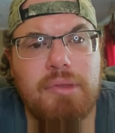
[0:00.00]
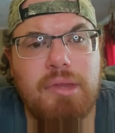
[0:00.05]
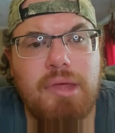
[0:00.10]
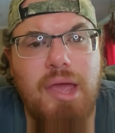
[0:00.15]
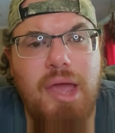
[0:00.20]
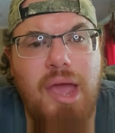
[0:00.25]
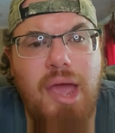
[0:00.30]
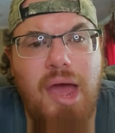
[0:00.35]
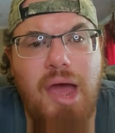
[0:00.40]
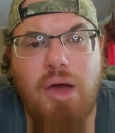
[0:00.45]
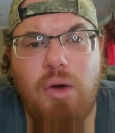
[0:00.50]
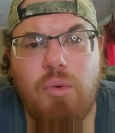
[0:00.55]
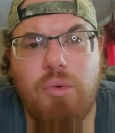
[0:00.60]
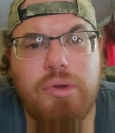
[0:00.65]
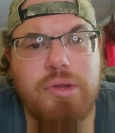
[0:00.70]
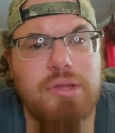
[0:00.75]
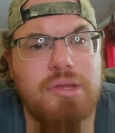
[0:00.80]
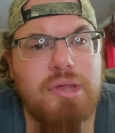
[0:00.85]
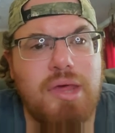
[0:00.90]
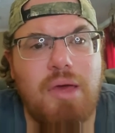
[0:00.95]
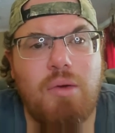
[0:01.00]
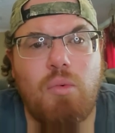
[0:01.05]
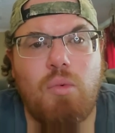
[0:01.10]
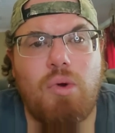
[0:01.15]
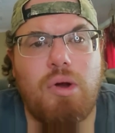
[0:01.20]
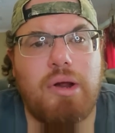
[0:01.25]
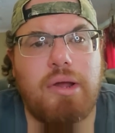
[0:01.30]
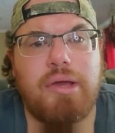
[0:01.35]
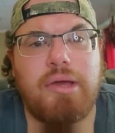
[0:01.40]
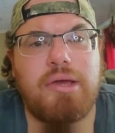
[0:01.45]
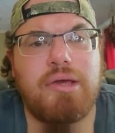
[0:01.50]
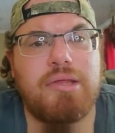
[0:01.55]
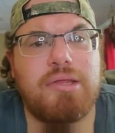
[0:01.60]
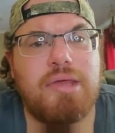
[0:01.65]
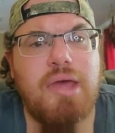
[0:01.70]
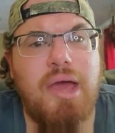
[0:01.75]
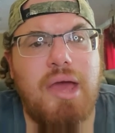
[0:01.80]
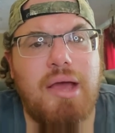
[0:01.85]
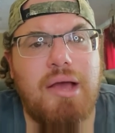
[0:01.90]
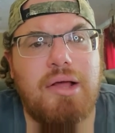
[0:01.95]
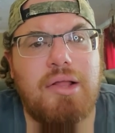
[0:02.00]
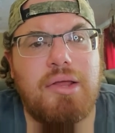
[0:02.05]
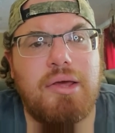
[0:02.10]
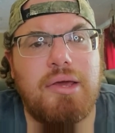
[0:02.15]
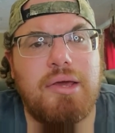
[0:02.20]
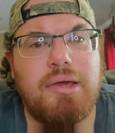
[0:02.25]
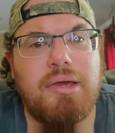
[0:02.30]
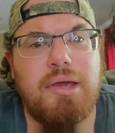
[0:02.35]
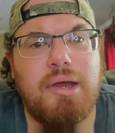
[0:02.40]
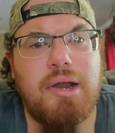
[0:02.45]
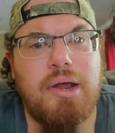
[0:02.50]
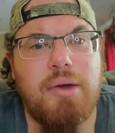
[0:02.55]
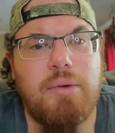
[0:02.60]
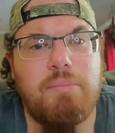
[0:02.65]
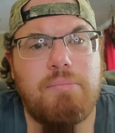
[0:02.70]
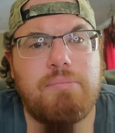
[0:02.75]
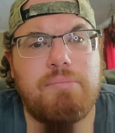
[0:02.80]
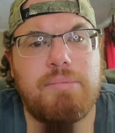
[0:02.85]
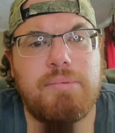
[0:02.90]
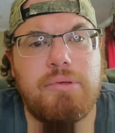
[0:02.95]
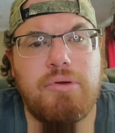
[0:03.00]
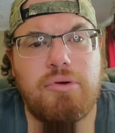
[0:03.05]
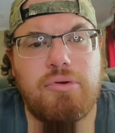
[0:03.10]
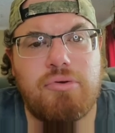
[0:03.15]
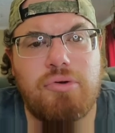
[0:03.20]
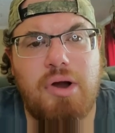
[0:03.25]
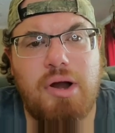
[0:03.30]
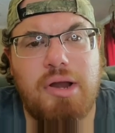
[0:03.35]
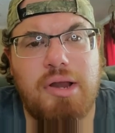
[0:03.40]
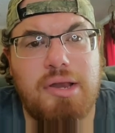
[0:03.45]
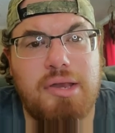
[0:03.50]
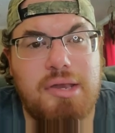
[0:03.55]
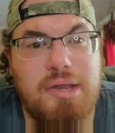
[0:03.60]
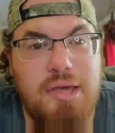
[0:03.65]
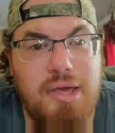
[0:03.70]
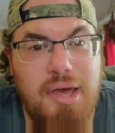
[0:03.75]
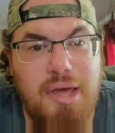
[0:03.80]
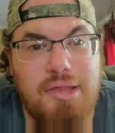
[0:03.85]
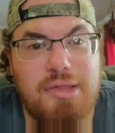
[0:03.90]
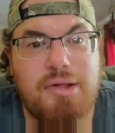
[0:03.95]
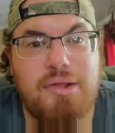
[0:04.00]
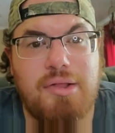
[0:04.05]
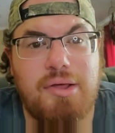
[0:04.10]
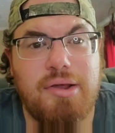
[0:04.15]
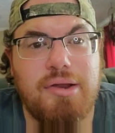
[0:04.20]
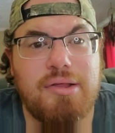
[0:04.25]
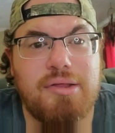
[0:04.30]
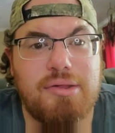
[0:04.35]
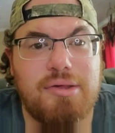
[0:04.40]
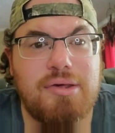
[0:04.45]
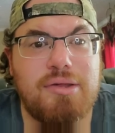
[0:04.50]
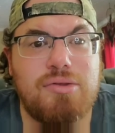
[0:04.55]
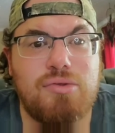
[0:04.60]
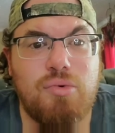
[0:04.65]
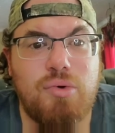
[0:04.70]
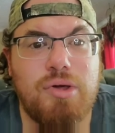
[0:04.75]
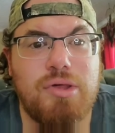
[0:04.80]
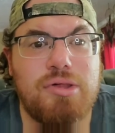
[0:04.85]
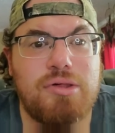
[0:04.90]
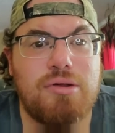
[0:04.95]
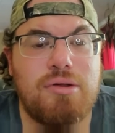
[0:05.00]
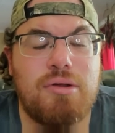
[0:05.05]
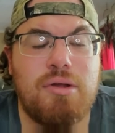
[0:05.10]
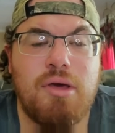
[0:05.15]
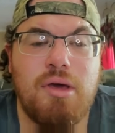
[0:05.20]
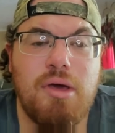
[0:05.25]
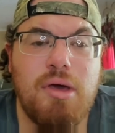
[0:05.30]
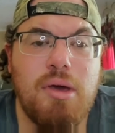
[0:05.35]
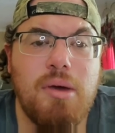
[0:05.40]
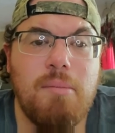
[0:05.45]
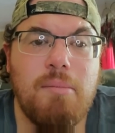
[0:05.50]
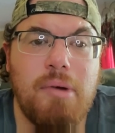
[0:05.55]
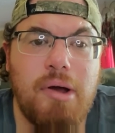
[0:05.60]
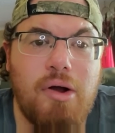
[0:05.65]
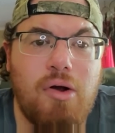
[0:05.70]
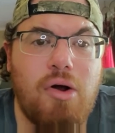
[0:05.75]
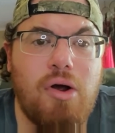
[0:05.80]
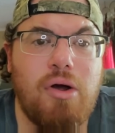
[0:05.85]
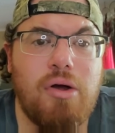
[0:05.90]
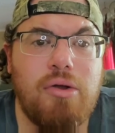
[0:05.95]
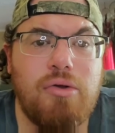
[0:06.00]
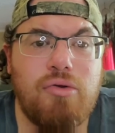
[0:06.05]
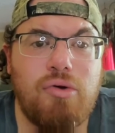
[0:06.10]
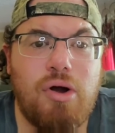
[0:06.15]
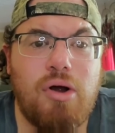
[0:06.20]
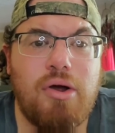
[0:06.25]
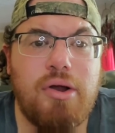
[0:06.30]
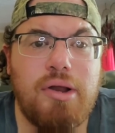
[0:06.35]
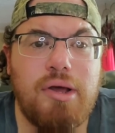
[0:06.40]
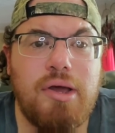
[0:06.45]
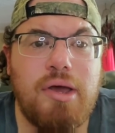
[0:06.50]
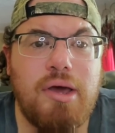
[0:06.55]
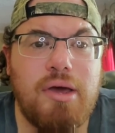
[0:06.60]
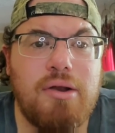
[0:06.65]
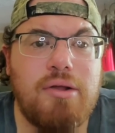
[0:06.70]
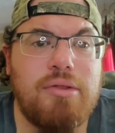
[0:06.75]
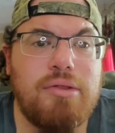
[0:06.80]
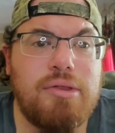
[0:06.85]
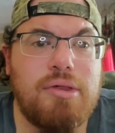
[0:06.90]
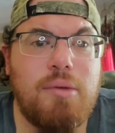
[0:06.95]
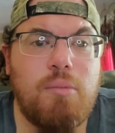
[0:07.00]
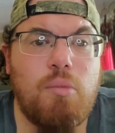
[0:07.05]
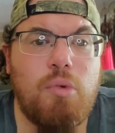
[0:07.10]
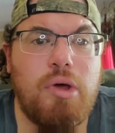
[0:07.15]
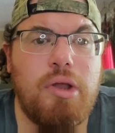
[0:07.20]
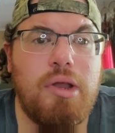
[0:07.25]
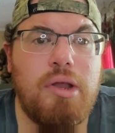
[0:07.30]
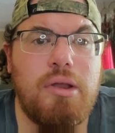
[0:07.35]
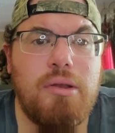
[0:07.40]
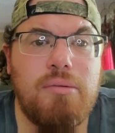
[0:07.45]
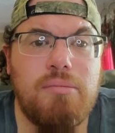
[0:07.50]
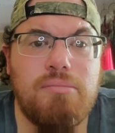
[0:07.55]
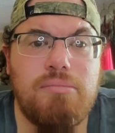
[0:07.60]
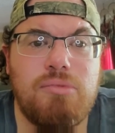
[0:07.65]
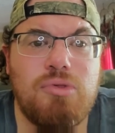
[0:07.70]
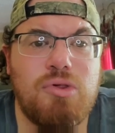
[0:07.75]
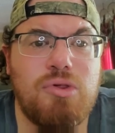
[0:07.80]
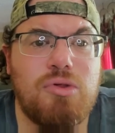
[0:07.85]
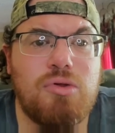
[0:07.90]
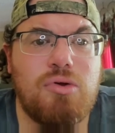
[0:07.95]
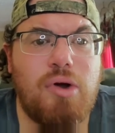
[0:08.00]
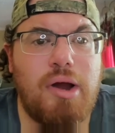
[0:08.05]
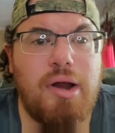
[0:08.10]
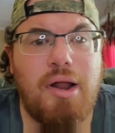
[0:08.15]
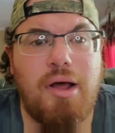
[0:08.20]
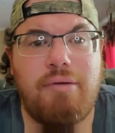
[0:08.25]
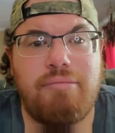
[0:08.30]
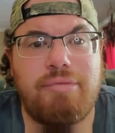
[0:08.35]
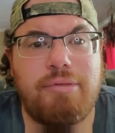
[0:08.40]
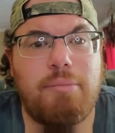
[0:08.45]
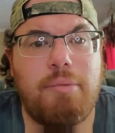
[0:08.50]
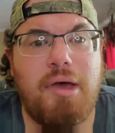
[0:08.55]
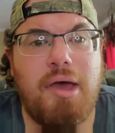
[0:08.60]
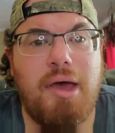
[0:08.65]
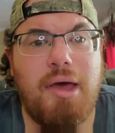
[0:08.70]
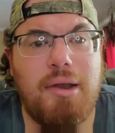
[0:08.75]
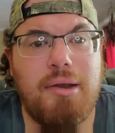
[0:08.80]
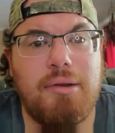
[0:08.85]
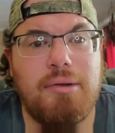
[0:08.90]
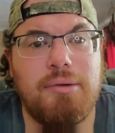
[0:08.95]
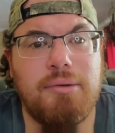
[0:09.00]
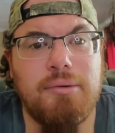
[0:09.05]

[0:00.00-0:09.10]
How does that work exactly? You're trying to de-escalate a situation by drawing a gun on someone straight off the bat.